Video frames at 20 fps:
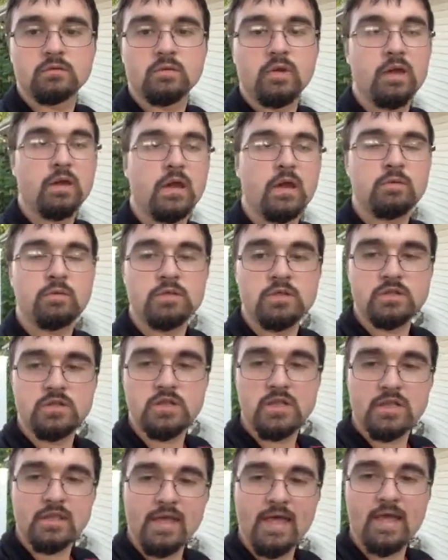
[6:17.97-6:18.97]
Well, I wouldn't
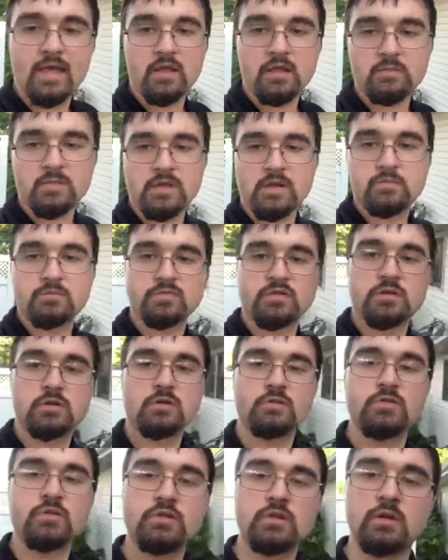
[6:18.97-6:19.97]
say that. I mean, I'm
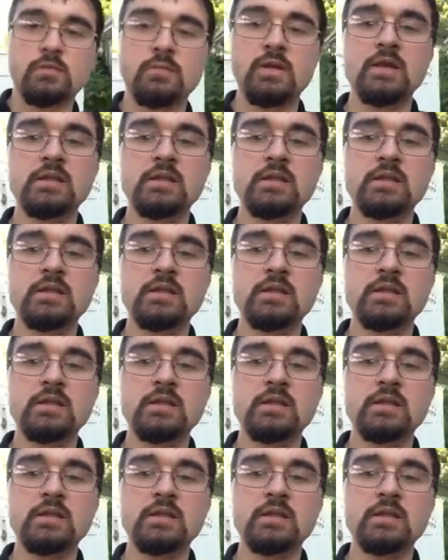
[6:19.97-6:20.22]
sure if you start